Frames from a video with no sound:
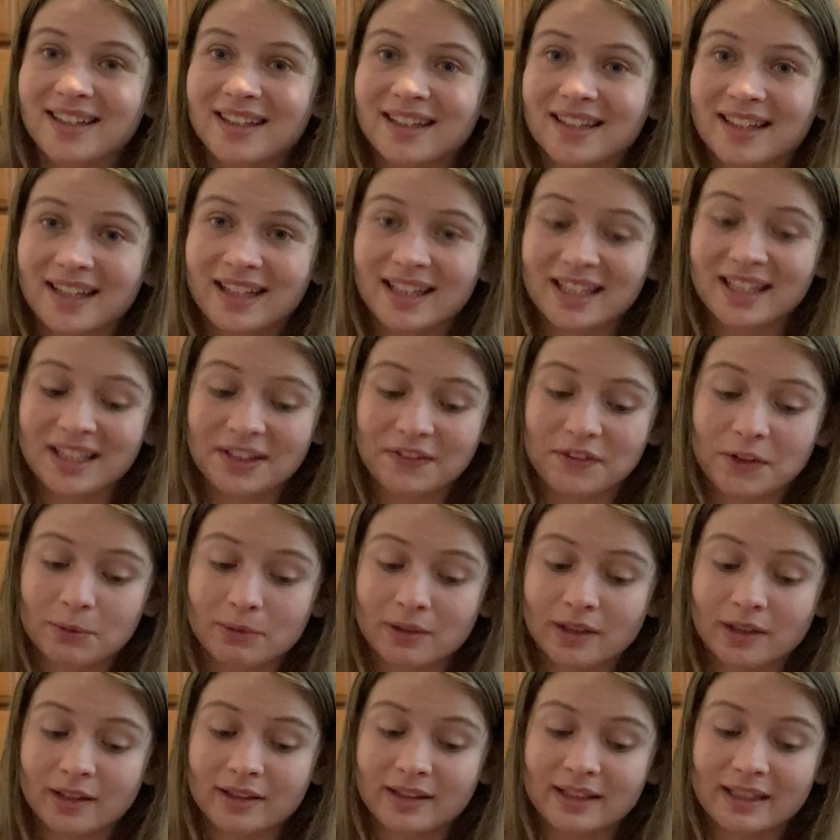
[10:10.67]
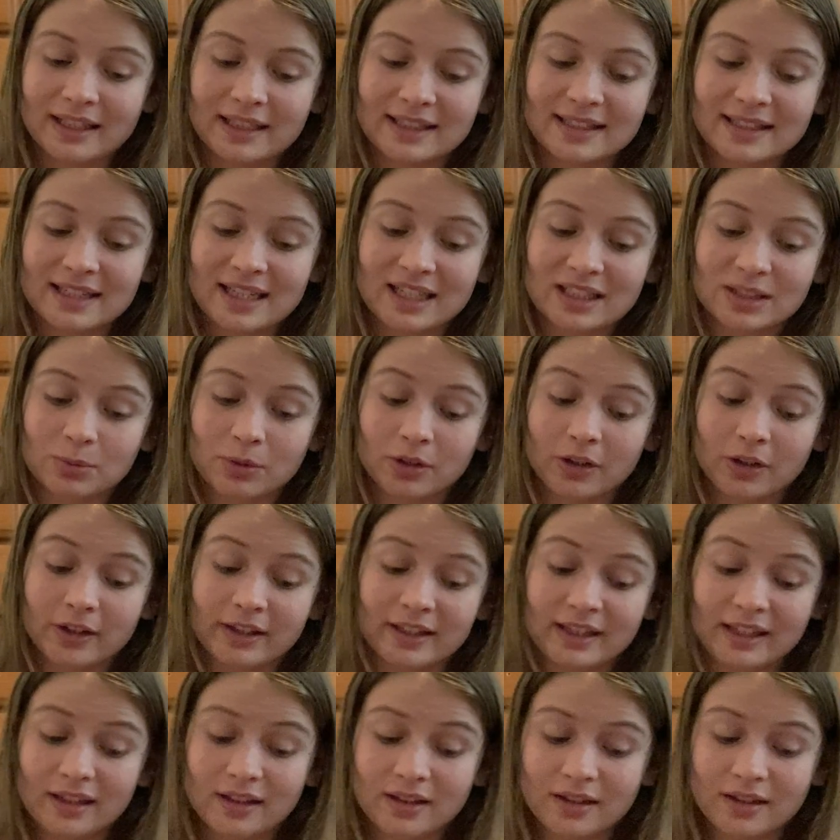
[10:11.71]
Again, if you want the exact
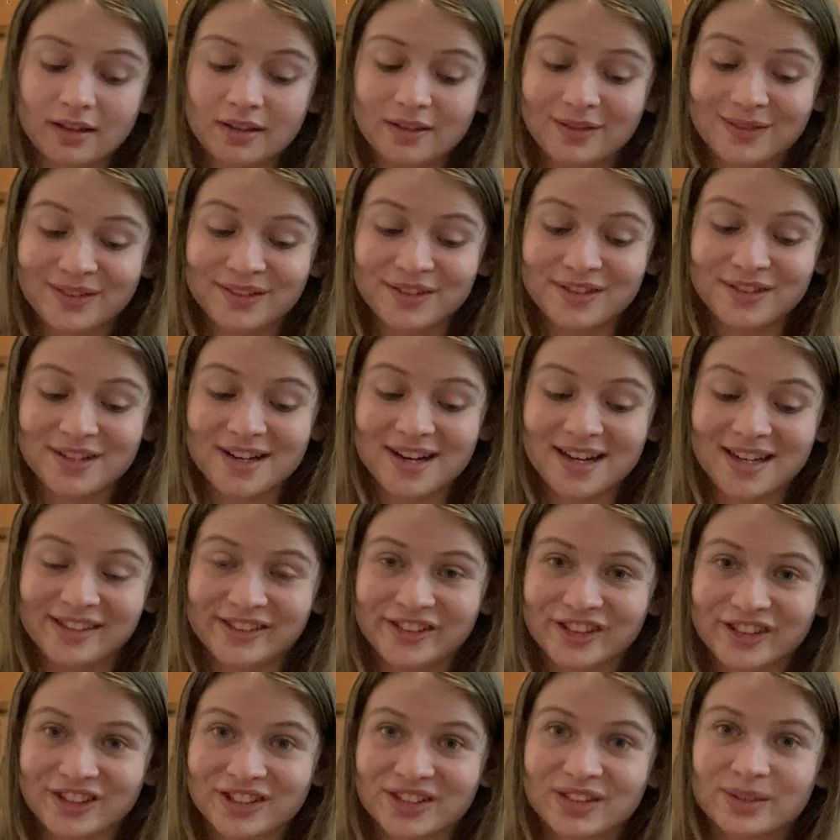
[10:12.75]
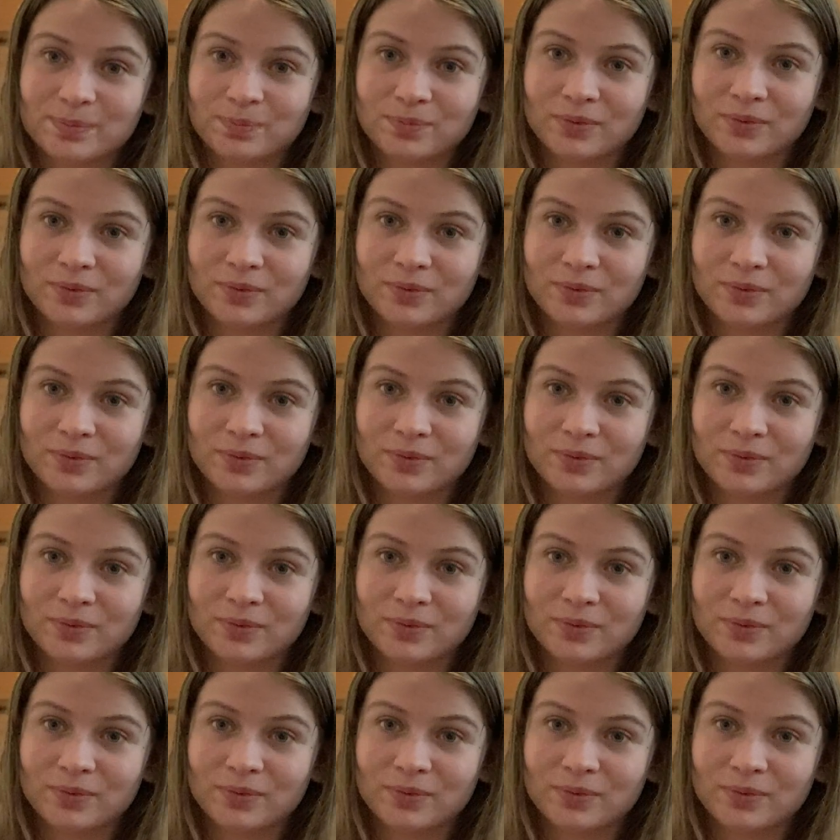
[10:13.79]
wording, just